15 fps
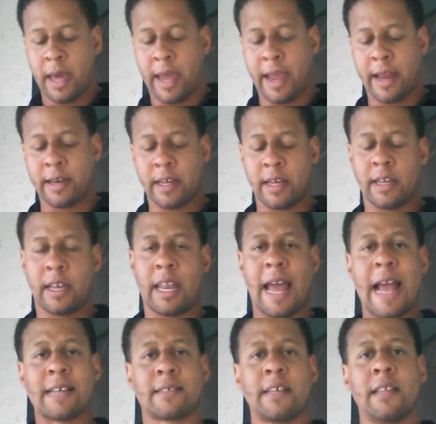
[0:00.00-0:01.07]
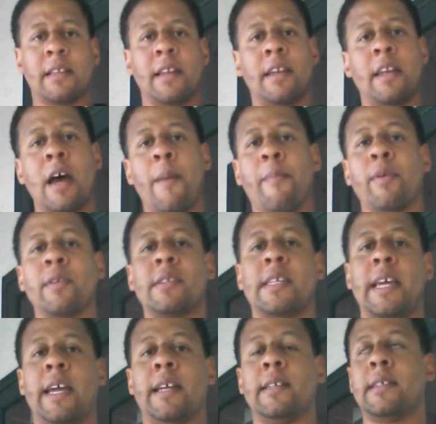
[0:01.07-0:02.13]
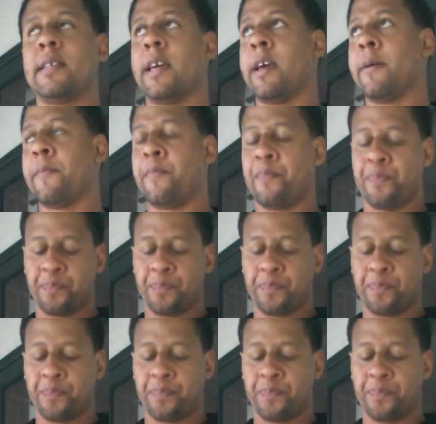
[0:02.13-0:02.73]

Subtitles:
And lastly, the number 10 tip